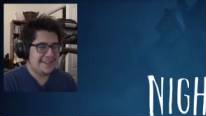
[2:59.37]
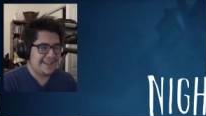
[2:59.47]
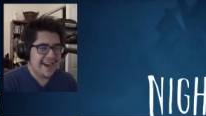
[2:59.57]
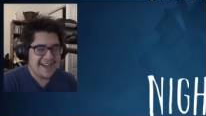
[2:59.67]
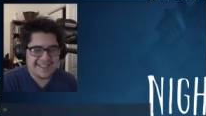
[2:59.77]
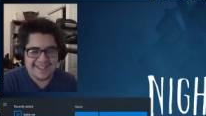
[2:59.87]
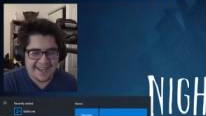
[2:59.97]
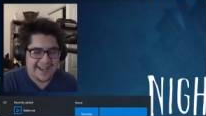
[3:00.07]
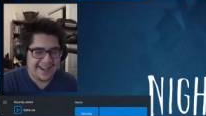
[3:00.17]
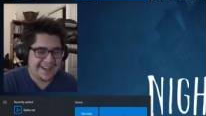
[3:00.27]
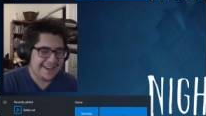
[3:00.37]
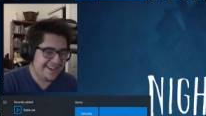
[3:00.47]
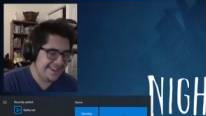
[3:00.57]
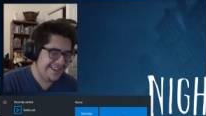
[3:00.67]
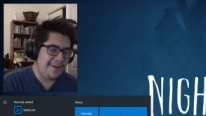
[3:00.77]
Gosh dang it.
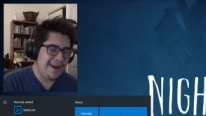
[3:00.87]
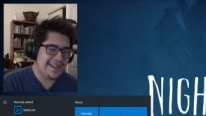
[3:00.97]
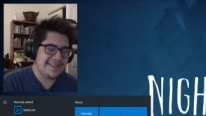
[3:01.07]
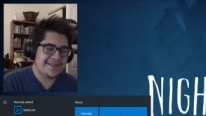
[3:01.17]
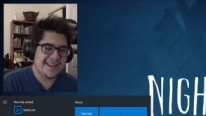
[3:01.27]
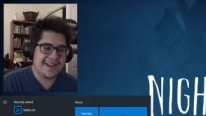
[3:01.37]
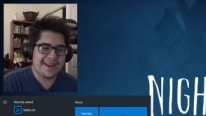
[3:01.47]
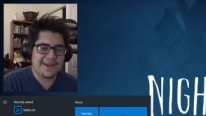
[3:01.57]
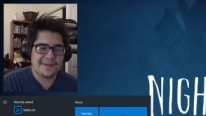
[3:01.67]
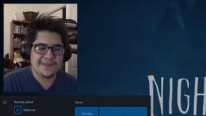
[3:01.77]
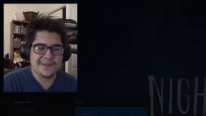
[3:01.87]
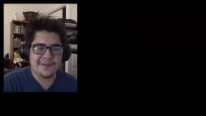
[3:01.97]
Why is everything gonna go so